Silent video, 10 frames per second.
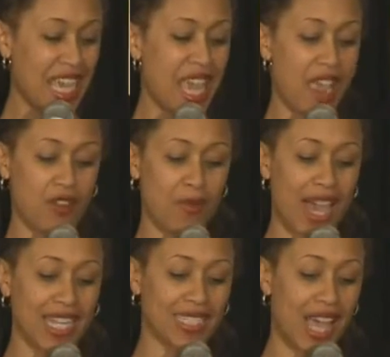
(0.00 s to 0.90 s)

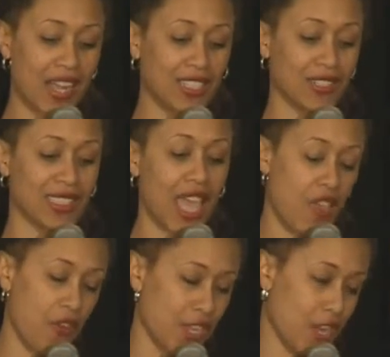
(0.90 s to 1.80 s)
Everybody, Dr.
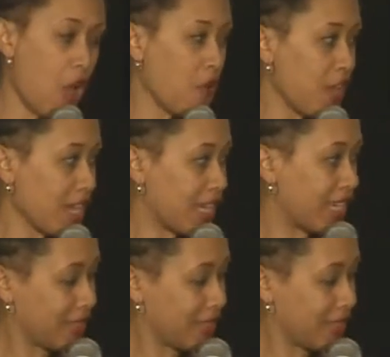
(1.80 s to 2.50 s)
David Novick.